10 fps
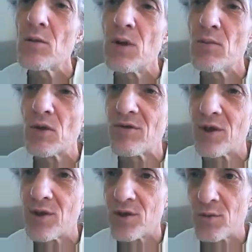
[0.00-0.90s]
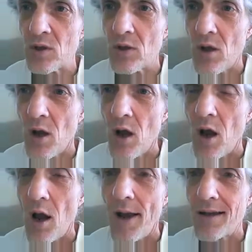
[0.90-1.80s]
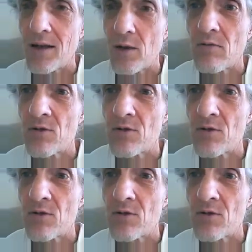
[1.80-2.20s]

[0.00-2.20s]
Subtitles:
to be more reasonable and not